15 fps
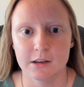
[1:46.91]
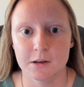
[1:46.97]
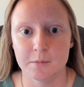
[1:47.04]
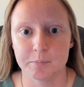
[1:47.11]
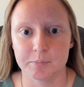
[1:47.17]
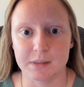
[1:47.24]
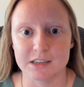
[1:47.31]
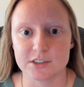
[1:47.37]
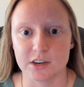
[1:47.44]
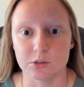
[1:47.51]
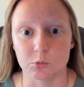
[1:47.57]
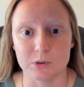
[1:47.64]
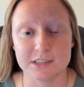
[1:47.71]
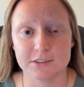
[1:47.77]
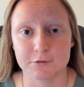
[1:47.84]
based
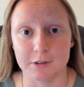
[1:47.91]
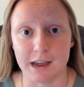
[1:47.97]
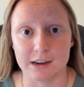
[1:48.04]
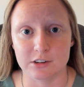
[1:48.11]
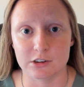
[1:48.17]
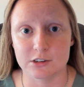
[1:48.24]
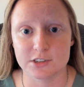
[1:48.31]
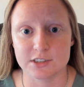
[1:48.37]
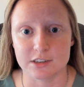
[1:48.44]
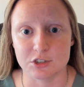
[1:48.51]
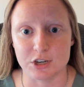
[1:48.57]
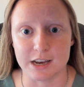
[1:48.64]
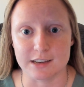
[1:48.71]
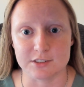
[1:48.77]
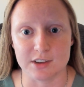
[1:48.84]
on risk factors such
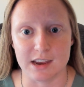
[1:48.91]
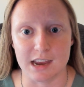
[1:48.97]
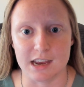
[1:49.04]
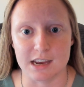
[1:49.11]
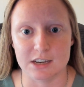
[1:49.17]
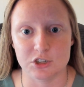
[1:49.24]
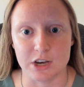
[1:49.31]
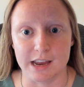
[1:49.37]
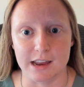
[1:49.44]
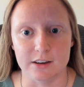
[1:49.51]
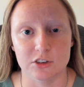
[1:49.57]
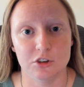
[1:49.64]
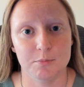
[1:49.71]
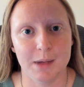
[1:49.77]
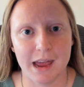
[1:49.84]
as age and
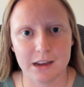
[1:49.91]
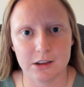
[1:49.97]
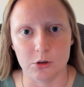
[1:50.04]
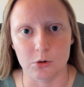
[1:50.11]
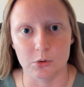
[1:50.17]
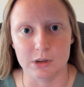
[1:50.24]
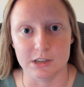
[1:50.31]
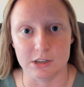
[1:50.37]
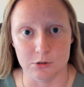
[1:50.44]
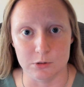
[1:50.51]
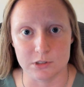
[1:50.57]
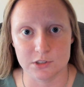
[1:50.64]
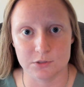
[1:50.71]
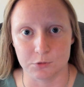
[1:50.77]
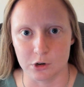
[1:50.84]
tobacco
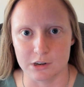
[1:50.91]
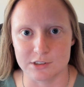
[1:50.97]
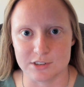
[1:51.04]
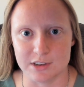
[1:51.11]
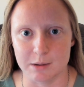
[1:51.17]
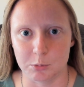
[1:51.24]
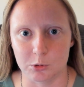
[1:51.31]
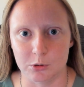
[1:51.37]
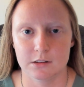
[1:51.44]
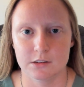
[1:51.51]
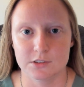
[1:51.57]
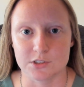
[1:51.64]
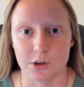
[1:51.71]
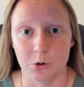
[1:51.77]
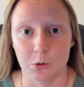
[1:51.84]
use, for example.
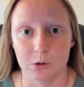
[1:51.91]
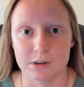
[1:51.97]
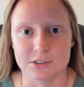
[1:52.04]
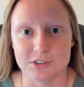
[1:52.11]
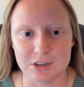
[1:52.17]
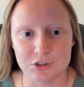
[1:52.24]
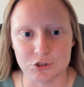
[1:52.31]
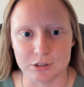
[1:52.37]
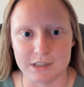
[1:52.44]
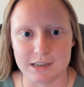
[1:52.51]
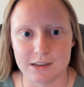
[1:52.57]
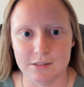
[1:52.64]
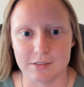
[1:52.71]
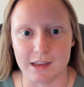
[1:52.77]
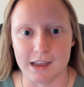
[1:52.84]
So
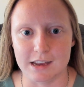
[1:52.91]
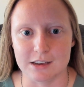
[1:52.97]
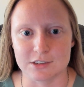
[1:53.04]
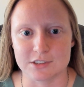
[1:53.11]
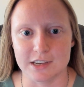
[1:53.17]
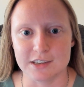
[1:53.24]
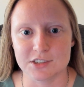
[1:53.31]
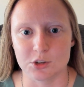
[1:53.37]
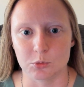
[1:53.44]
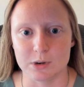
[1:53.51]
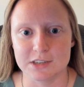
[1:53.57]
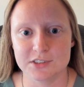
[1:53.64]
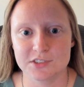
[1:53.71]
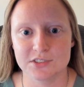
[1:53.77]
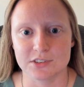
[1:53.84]
essentially, they assess the
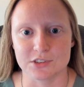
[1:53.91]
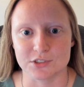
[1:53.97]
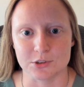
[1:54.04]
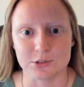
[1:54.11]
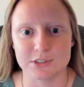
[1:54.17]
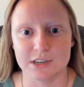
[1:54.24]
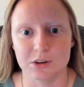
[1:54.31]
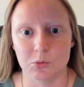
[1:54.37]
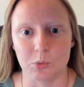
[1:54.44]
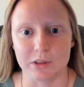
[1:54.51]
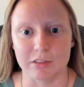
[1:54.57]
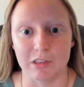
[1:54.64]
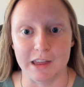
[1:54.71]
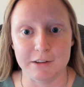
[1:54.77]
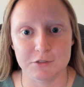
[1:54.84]
risks associated with
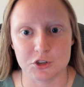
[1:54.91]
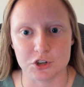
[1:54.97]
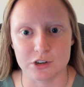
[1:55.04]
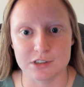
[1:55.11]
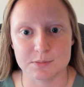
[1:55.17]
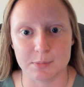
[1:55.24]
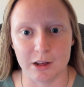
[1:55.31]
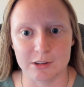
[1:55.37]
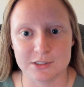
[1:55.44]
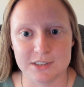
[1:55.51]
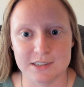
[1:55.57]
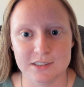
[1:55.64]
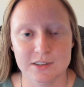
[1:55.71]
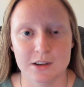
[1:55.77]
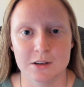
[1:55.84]
life insurance
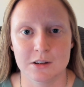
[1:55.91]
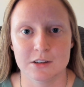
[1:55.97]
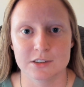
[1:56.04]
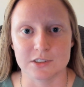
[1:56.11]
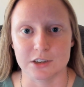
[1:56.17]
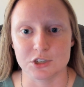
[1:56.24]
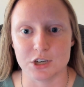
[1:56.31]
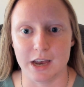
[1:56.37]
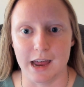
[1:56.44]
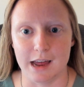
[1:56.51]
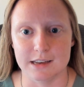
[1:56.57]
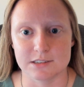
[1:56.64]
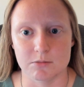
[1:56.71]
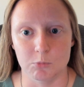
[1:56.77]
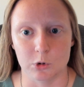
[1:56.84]
policies, such
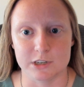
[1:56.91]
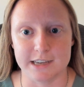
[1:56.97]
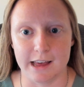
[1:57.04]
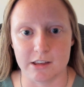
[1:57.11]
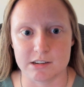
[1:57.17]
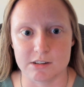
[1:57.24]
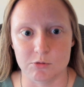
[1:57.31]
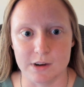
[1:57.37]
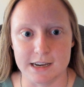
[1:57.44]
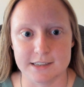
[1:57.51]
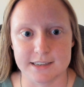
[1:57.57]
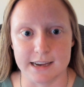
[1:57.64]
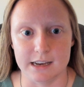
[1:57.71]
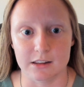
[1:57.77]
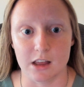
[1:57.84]
as mortality rates
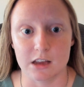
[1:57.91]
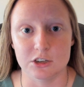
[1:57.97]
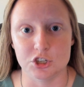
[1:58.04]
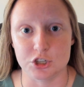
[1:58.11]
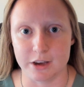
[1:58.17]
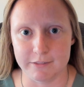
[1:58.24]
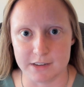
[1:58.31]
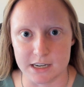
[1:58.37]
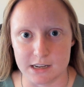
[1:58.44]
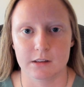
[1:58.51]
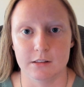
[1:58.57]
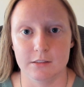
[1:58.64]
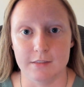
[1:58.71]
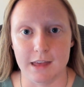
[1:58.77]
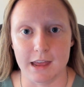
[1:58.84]
and
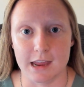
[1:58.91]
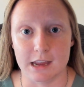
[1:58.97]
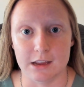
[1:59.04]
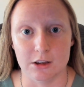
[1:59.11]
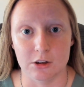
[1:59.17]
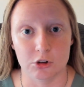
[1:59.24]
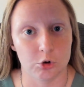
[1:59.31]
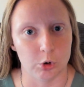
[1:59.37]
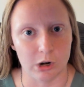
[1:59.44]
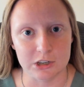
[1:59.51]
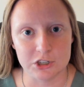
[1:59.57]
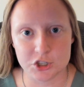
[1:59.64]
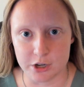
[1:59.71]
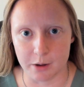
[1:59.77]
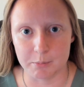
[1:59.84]
longevity. They
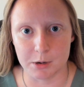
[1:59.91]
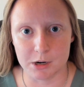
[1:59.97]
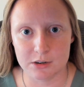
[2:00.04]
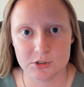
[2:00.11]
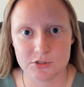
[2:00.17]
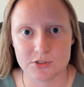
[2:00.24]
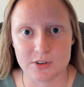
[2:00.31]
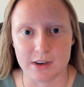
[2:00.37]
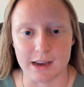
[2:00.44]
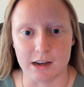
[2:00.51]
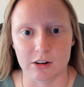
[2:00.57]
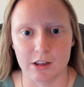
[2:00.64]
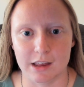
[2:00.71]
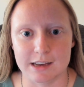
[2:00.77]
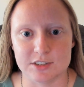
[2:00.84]
crunch numbers,
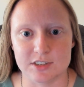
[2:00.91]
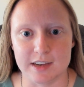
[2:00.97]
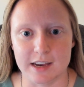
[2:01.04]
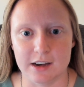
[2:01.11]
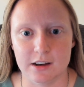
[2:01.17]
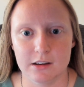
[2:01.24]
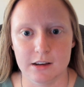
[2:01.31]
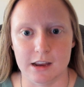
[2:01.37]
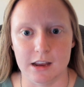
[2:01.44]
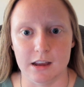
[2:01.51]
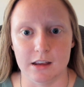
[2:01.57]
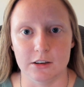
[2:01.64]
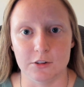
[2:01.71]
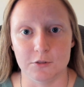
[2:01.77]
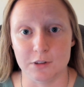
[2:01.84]
analyze data,
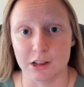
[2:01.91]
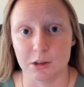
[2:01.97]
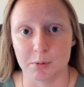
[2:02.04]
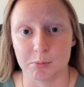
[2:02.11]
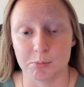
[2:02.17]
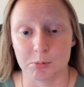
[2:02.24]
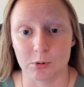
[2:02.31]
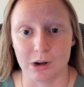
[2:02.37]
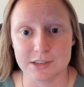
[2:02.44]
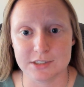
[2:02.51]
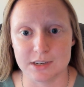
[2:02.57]
and develop pricing